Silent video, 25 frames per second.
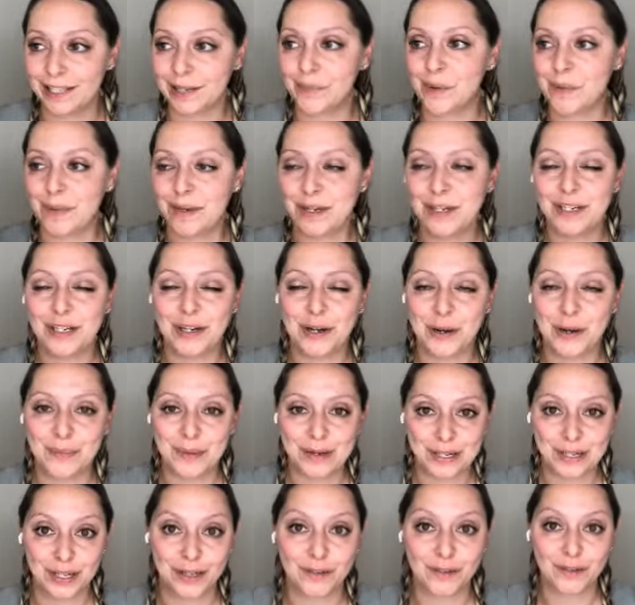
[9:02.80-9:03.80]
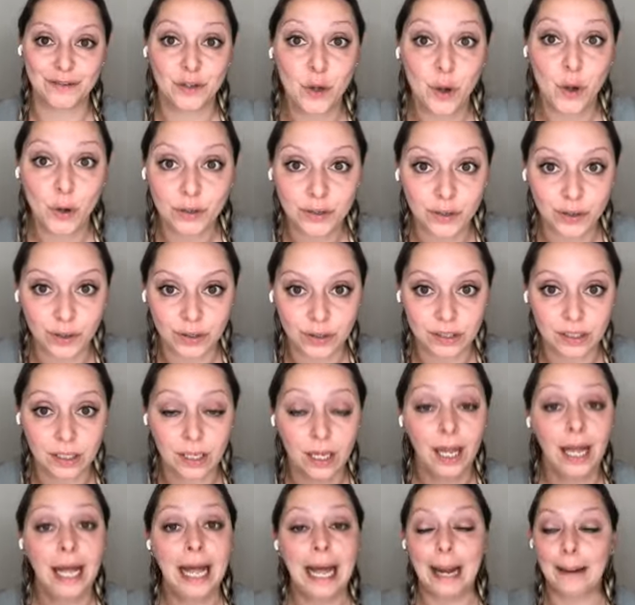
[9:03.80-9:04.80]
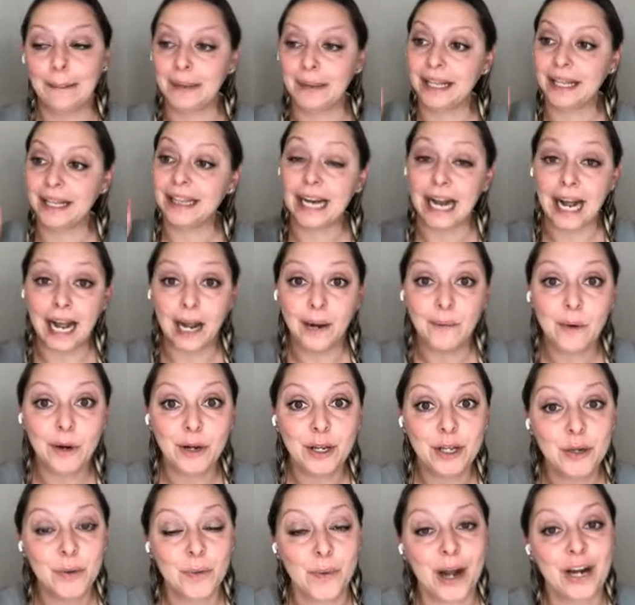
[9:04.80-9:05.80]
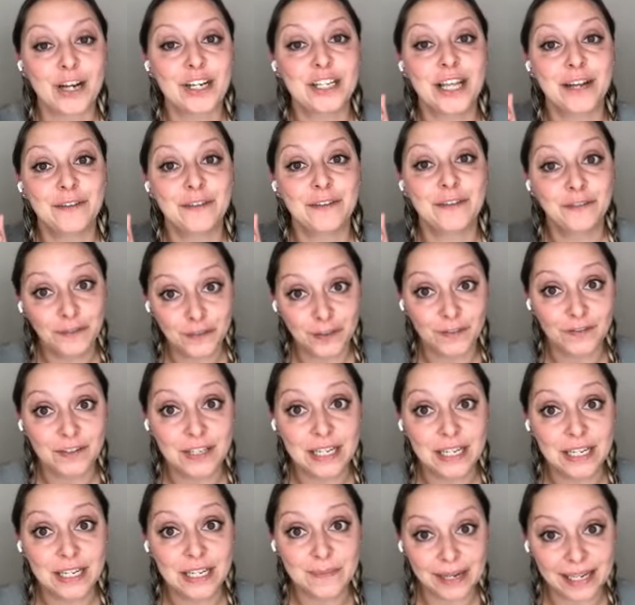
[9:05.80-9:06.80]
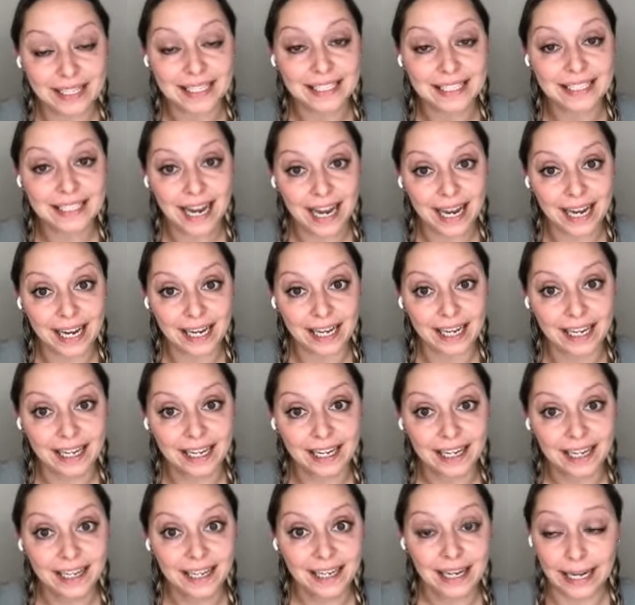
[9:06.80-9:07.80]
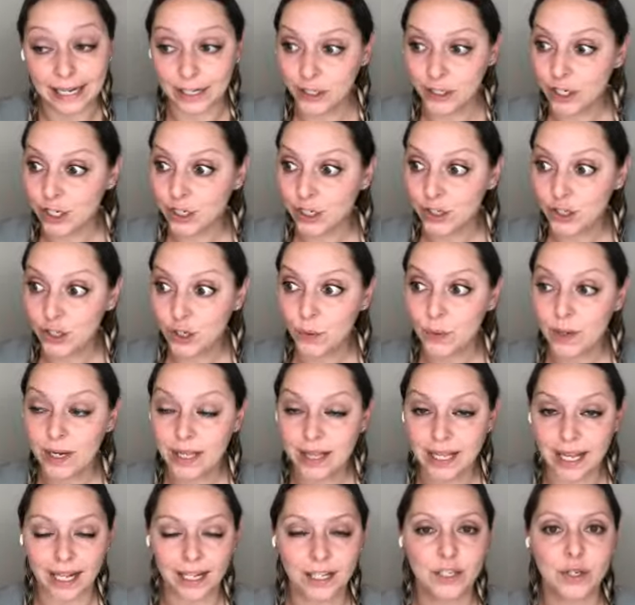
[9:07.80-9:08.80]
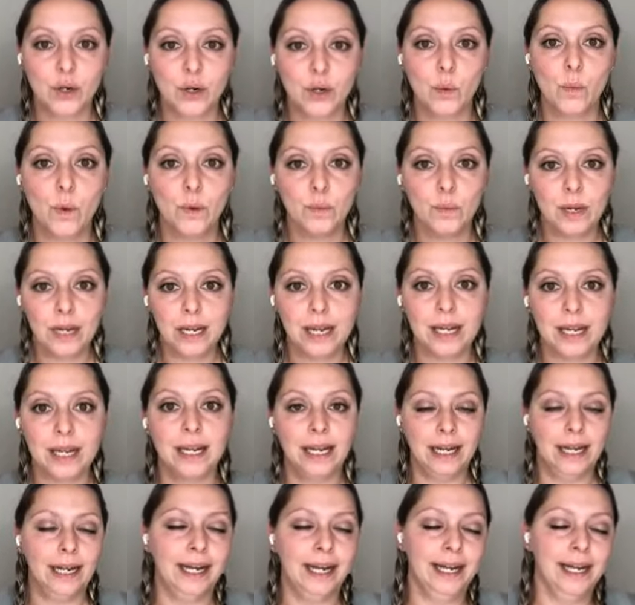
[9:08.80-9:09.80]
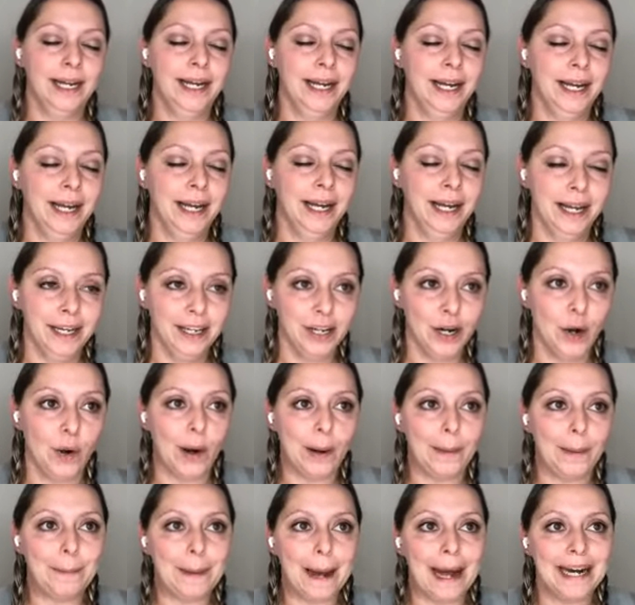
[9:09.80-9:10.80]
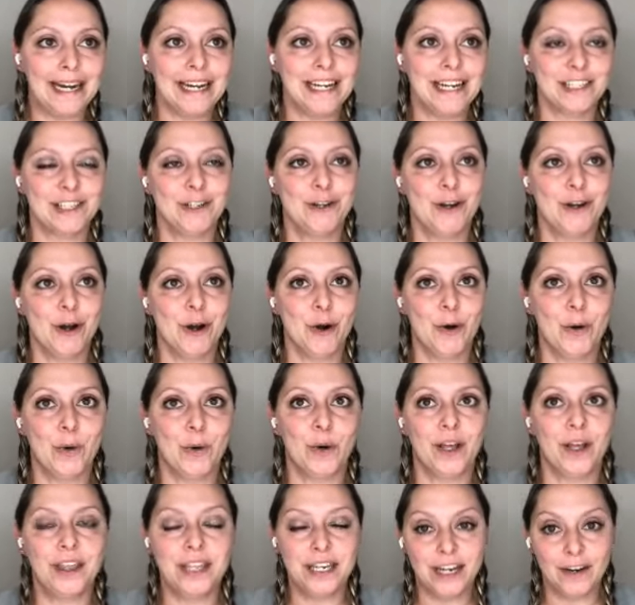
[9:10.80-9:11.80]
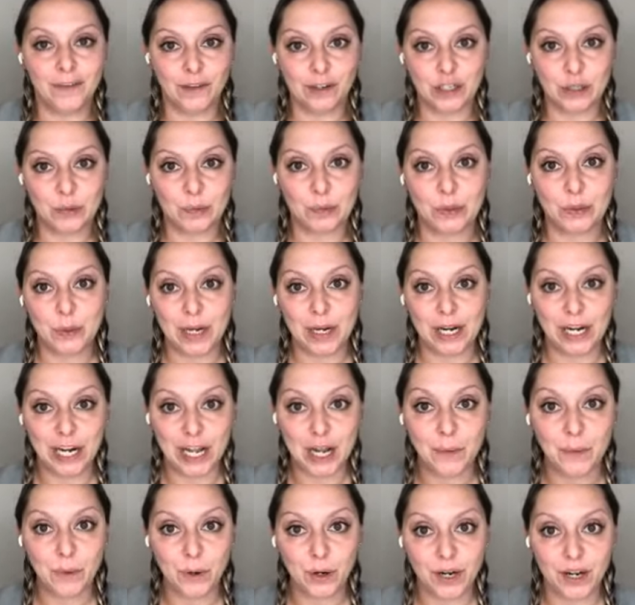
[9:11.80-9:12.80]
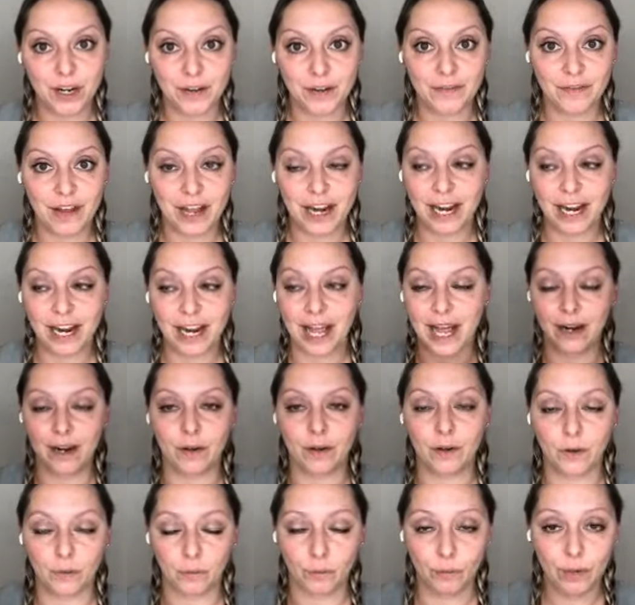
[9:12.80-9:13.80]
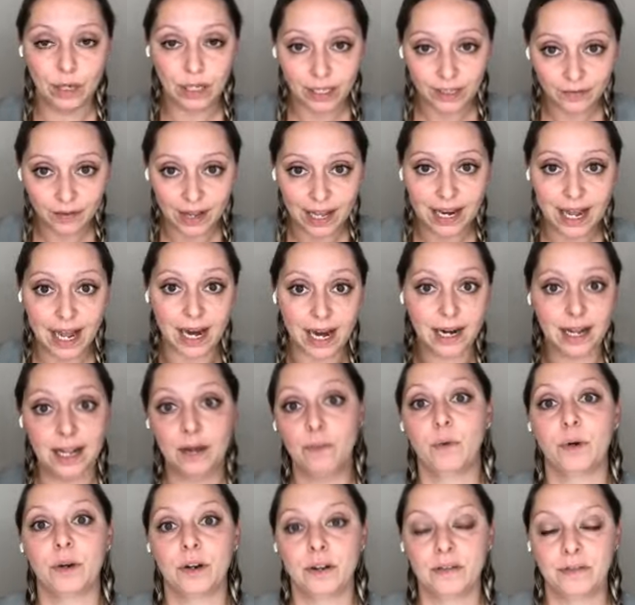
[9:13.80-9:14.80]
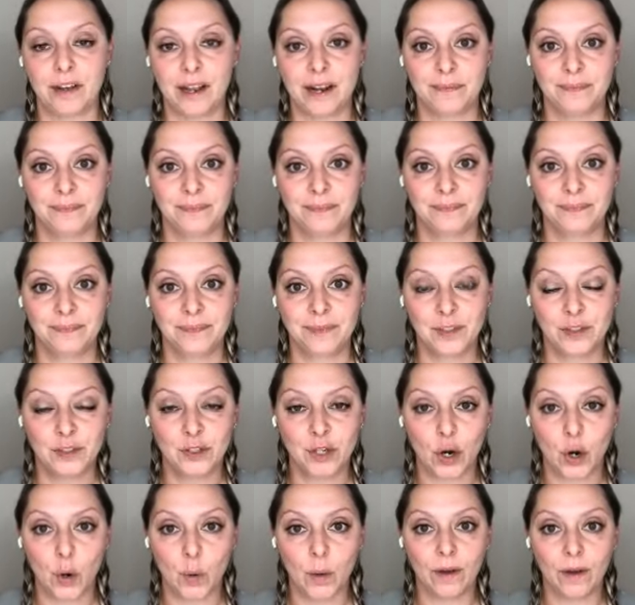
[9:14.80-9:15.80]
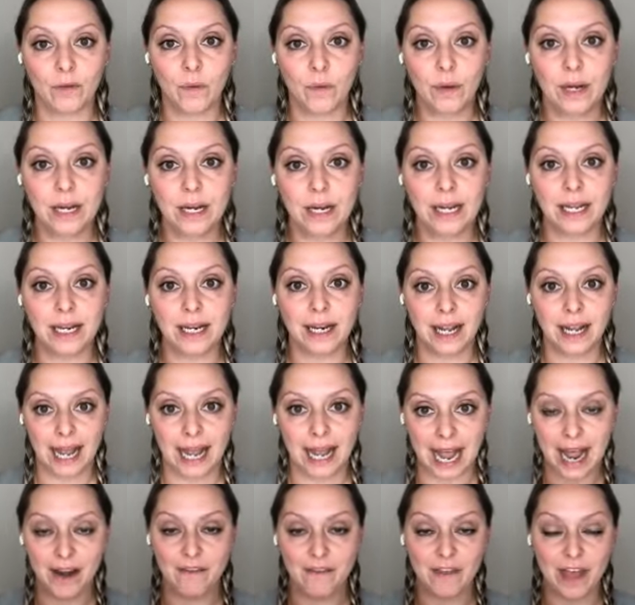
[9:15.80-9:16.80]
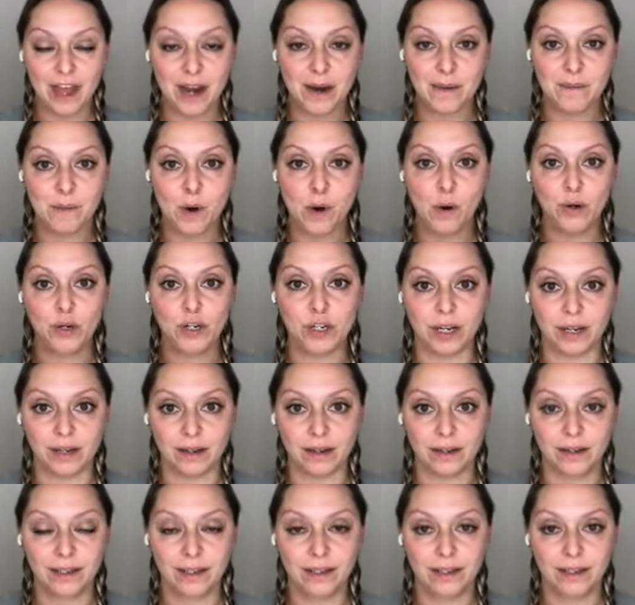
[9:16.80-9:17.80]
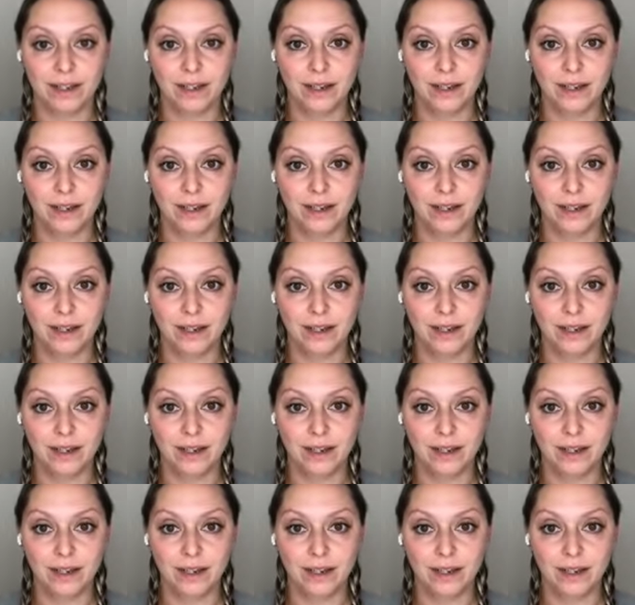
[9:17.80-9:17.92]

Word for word: some woman, she told me she loves the Golden Girls. I'm like, I want you to watch that for 15 minutes a day. And she's doing that. So when we, you know, our body doesn't know the difference between an inward event and a real event and an inward event. So if we can have that emotion,